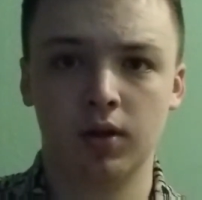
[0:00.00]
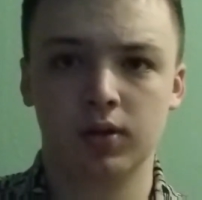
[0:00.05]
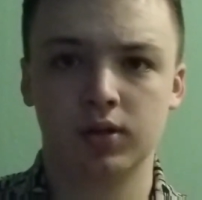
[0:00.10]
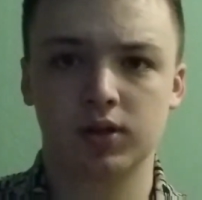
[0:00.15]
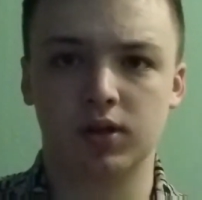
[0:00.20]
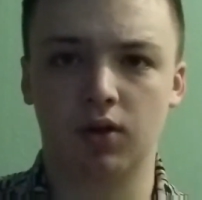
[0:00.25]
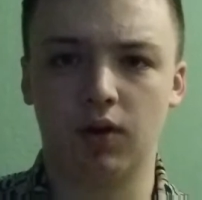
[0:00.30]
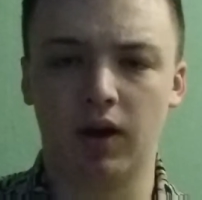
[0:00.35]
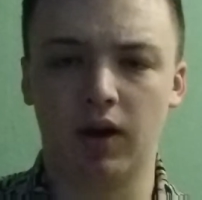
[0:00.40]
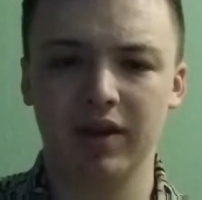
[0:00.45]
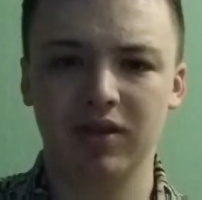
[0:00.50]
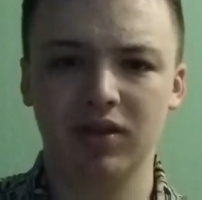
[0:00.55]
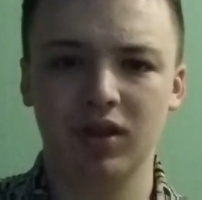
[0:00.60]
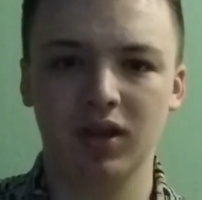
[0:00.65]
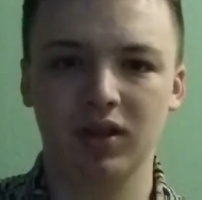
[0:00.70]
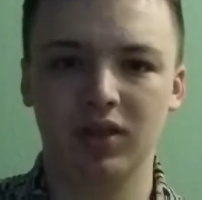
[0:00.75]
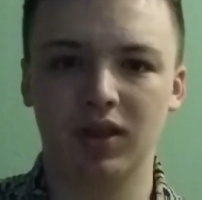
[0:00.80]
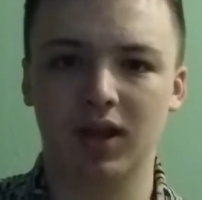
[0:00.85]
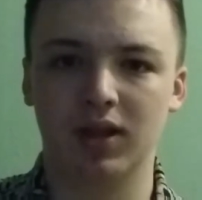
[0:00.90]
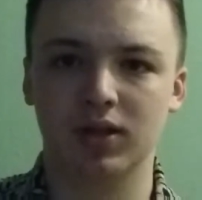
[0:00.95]
So I
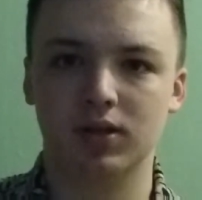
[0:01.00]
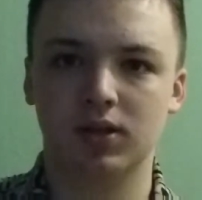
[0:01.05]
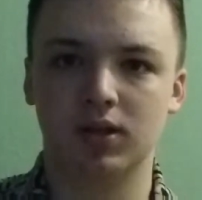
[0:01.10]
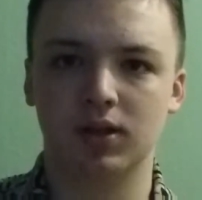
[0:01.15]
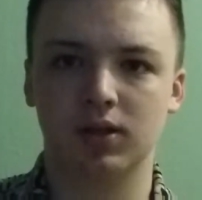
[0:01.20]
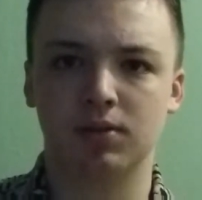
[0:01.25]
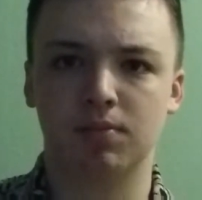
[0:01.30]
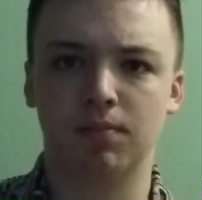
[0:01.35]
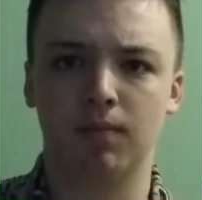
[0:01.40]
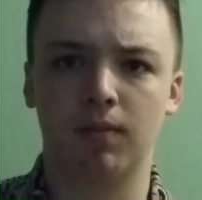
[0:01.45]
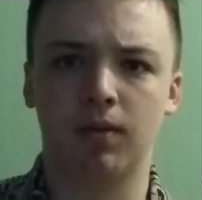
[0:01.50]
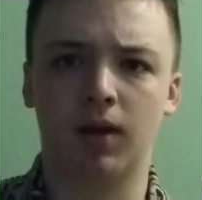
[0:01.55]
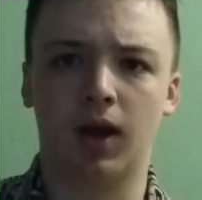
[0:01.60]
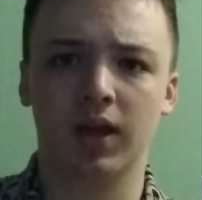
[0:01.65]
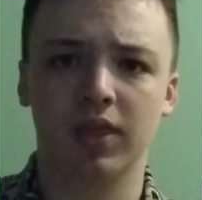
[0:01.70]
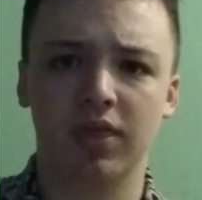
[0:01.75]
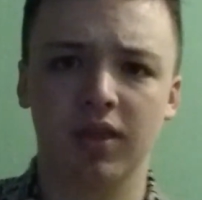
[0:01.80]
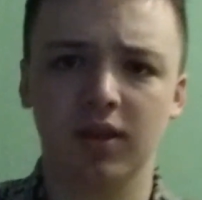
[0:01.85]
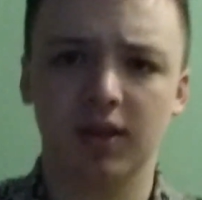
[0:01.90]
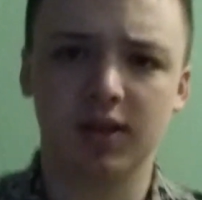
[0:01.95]
think that
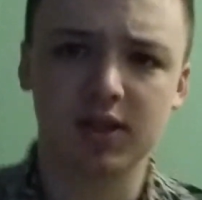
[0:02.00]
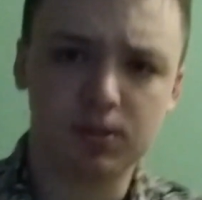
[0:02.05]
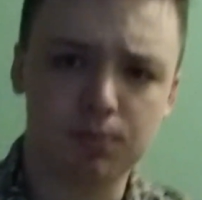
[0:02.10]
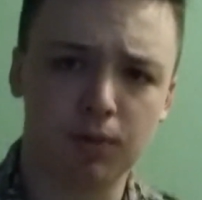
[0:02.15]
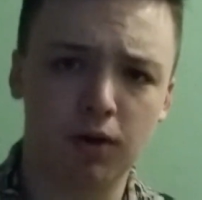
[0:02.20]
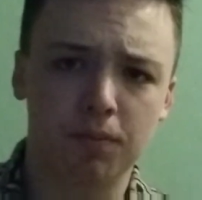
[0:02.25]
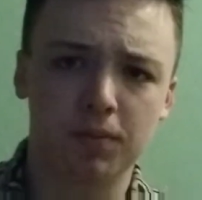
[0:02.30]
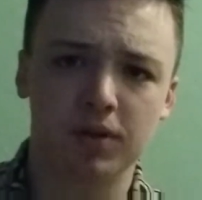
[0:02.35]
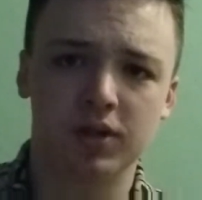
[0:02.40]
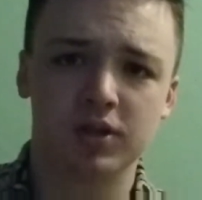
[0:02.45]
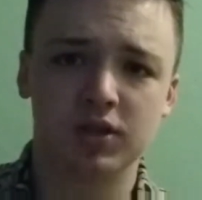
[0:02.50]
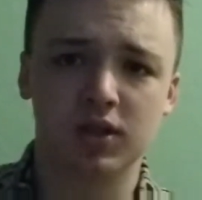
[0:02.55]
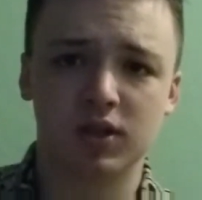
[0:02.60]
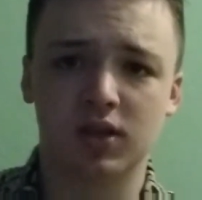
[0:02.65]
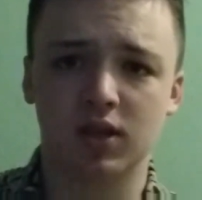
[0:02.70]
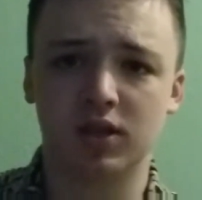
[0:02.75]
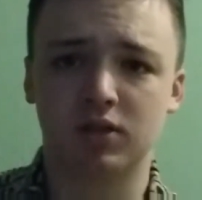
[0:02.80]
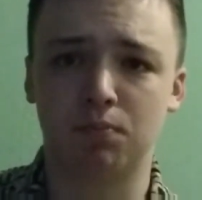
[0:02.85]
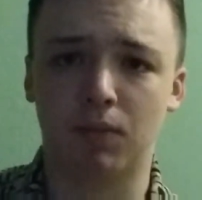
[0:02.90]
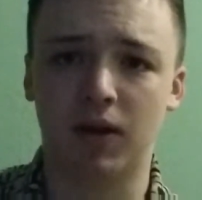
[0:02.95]
small
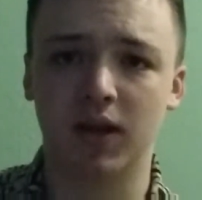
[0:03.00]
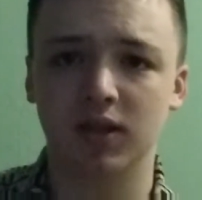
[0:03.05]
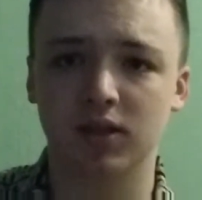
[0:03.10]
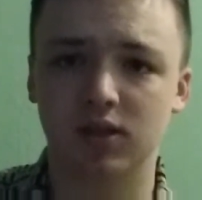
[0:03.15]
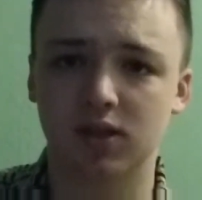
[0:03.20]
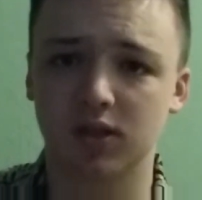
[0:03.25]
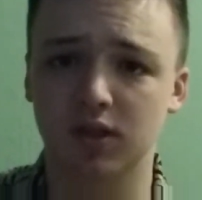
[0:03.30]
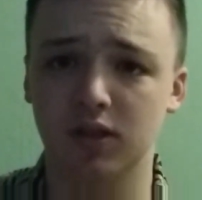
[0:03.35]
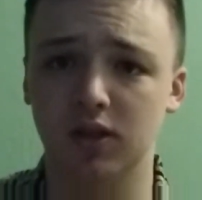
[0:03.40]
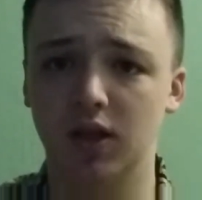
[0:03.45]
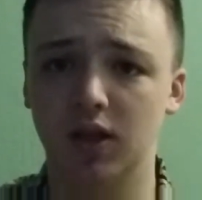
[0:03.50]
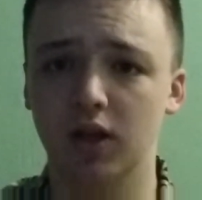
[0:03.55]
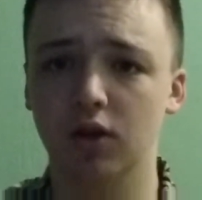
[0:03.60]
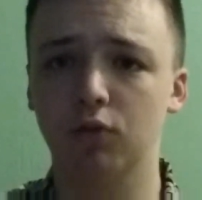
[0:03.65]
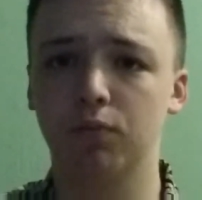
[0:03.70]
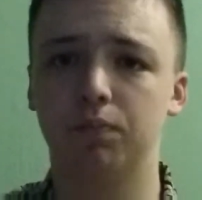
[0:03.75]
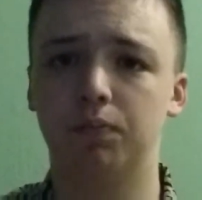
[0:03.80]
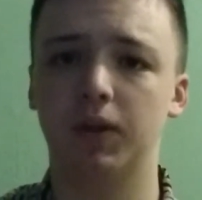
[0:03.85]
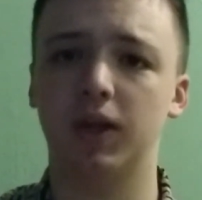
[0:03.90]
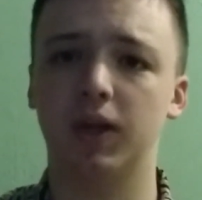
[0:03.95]
businesses might
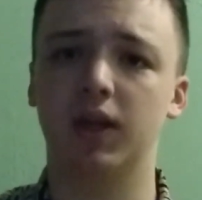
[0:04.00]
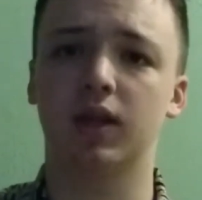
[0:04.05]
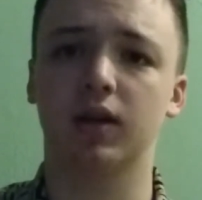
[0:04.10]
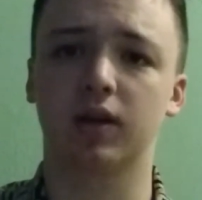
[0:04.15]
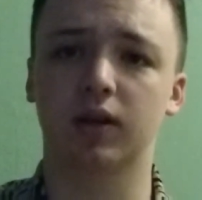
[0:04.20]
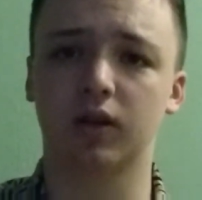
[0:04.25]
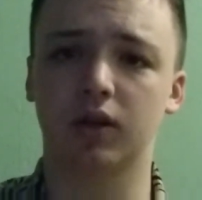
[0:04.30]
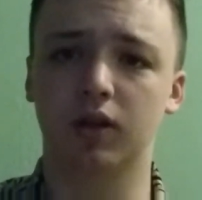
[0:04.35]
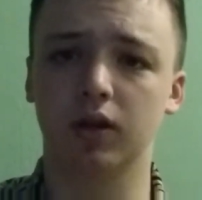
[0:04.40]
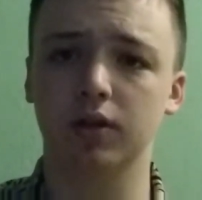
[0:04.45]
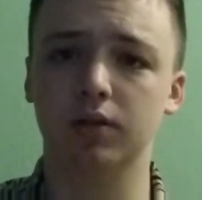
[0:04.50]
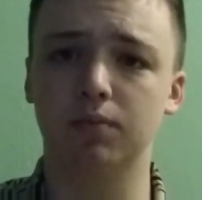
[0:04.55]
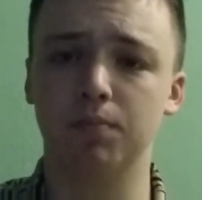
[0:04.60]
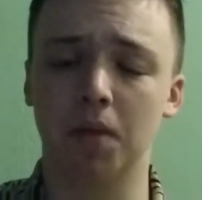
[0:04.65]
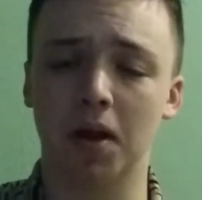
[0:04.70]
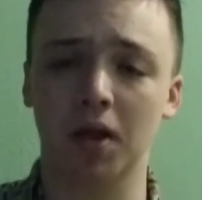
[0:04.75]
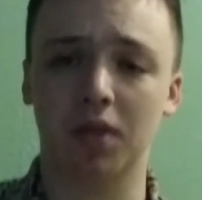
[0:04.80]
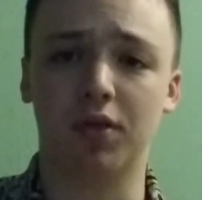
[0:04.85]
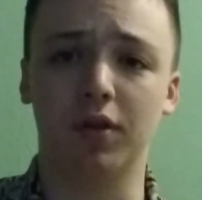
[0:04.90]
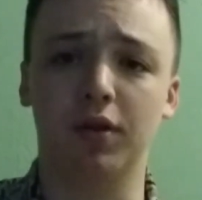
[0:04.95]
still be a good
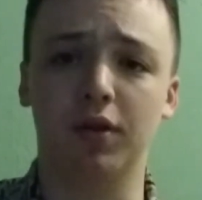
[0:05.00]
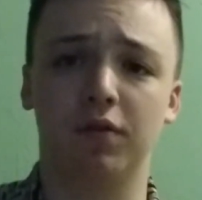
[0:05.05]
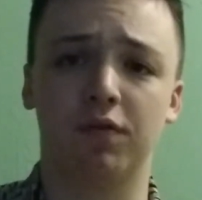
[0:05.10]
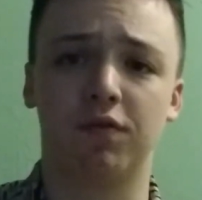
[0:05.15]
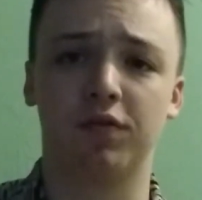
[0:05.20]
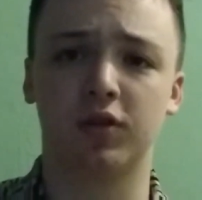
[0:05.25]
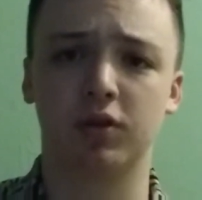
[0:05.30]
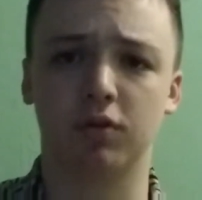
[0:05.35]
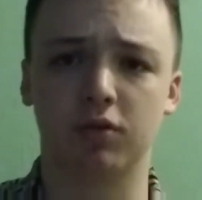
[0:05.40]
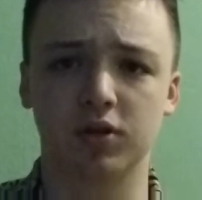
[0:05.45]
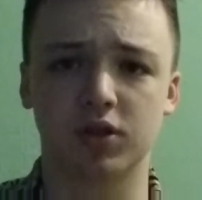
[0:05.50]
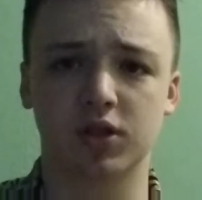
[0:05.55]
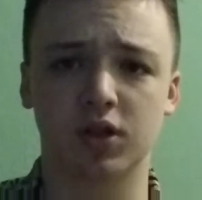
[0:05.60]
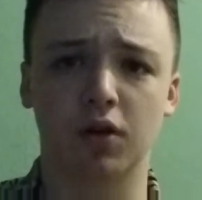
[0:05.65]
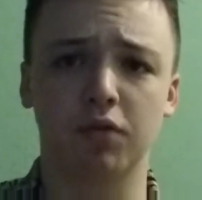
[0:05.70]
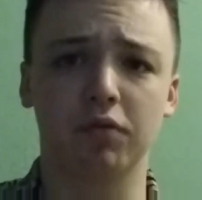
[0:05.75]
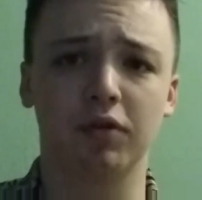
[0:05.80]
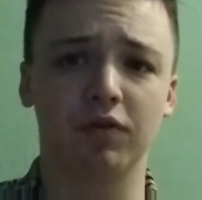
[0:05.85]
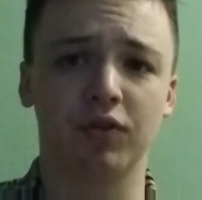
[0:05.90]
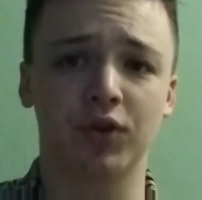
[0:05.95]
method towards
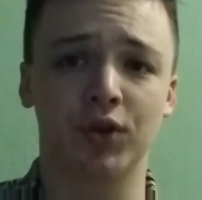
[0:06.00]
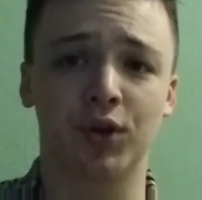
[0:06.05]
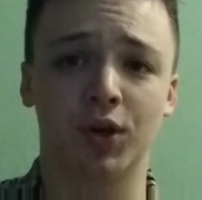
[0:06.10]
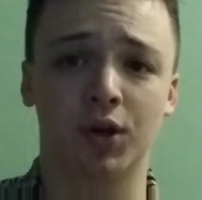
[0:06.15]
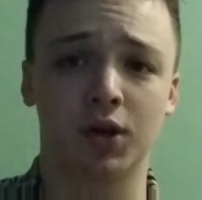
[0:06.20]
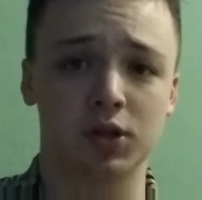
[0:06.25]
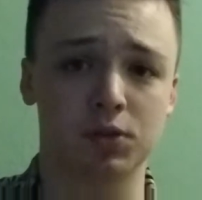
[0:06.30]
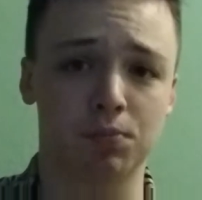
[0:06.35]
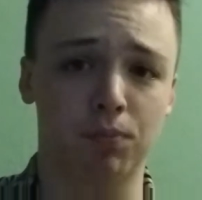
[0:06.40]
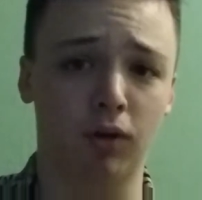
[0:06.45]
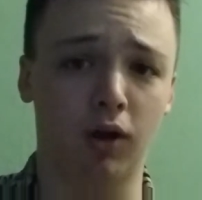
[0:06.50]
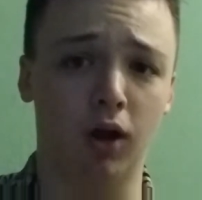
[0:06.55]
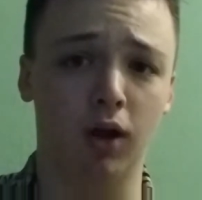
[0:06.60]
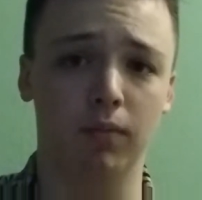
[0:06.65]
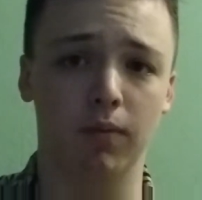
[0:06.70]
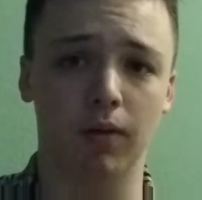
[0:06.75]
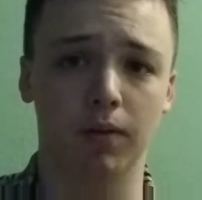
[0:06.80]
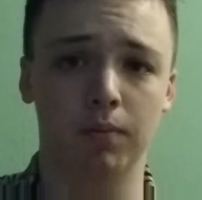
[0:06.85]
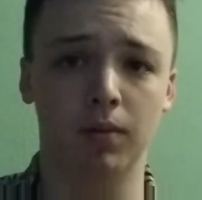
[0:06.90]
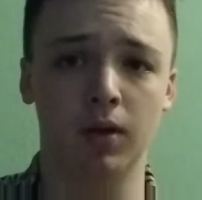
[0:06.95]
solving Ventura's
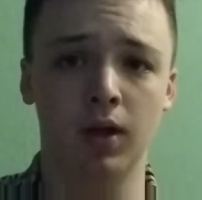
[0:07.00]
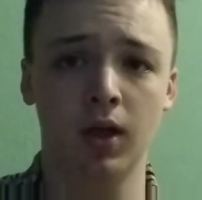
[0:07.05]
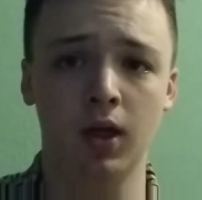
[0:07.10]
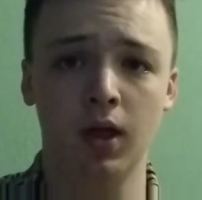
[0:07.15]
problem,